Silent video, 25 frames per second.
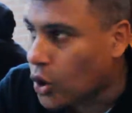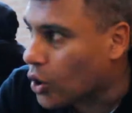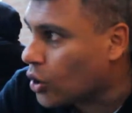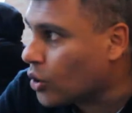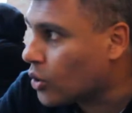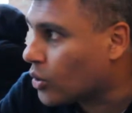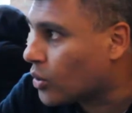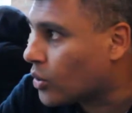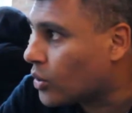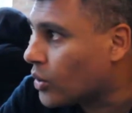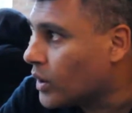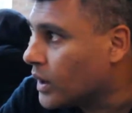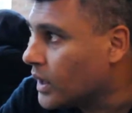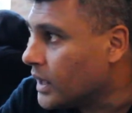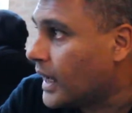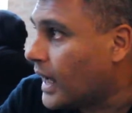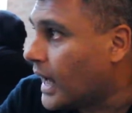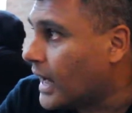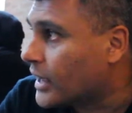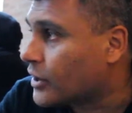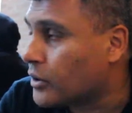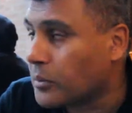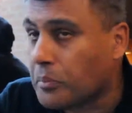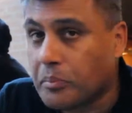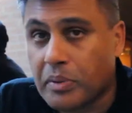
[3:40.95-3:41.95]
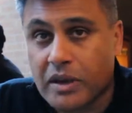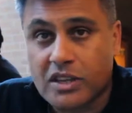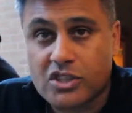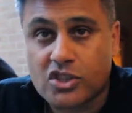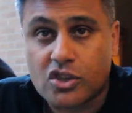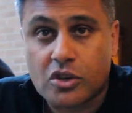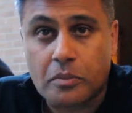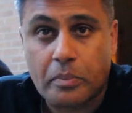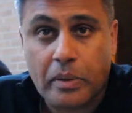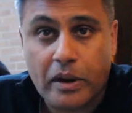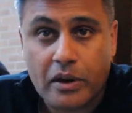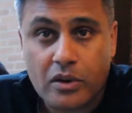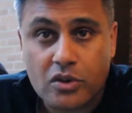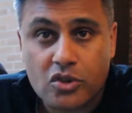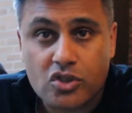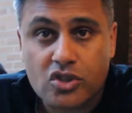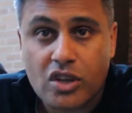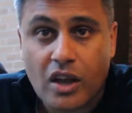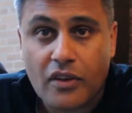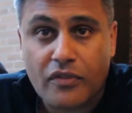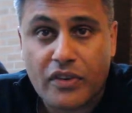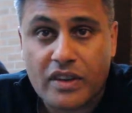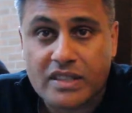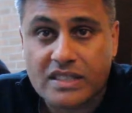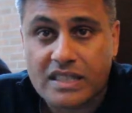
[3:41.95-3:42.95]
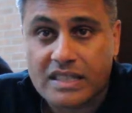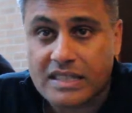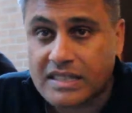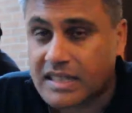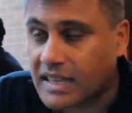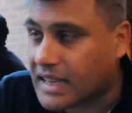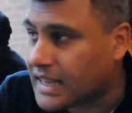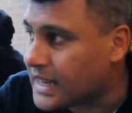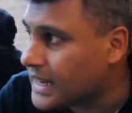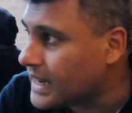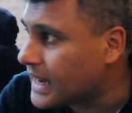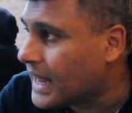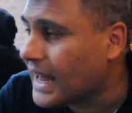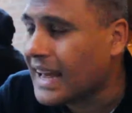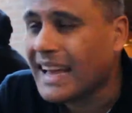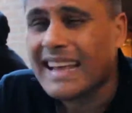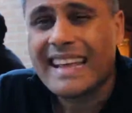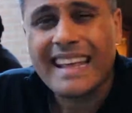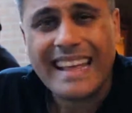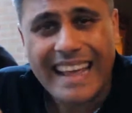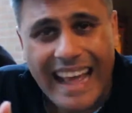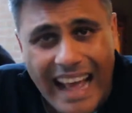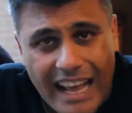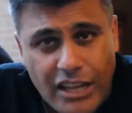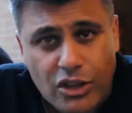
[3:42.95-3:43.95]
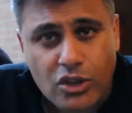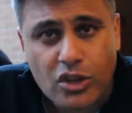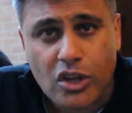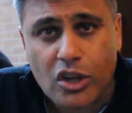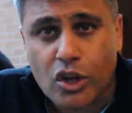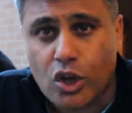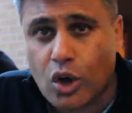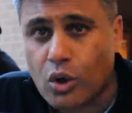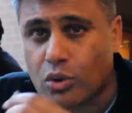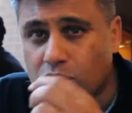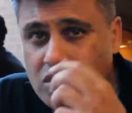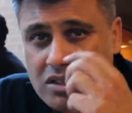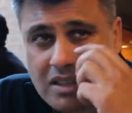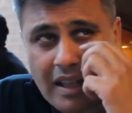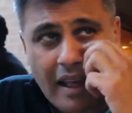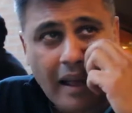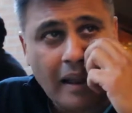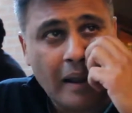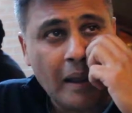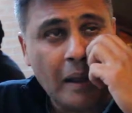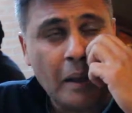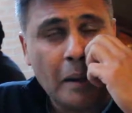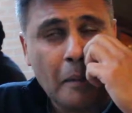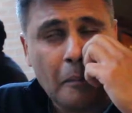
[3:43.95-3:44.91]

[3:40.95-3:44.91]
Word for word: or how to piss your parents off as a teen, yeah, you can coach that.